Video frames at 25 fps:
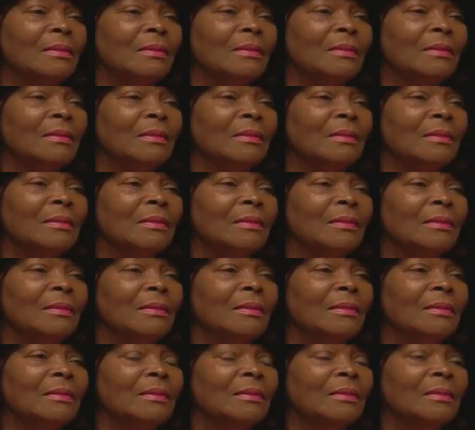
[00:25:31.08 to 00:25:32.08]

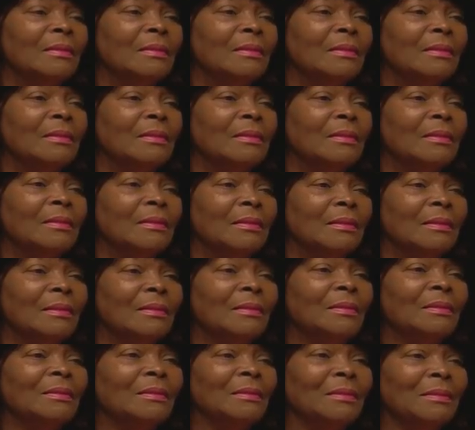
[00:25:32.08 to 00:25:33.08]

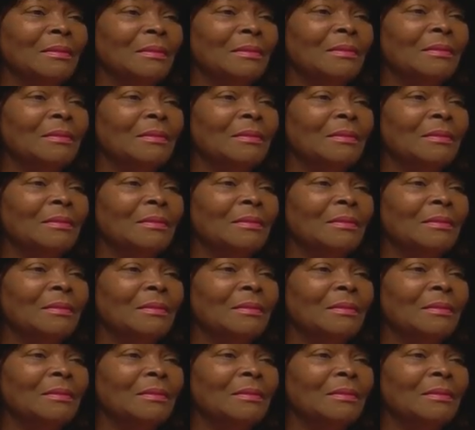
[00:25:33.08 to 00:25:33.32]
(silent)